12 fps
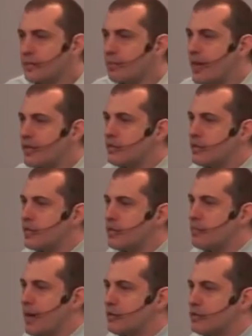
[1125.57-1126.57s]
depend on the
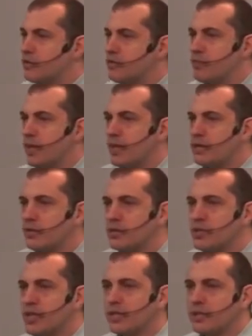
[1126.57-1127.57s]
amount of money you're
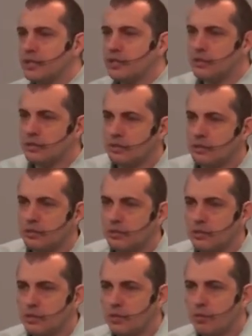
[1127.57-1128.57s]
sending,
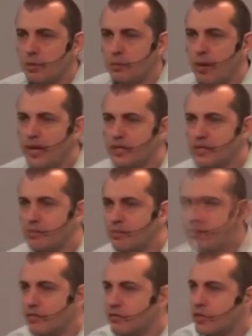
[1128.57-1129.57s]
but pay
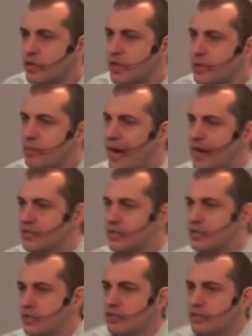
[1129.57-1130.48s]
simply for the capacity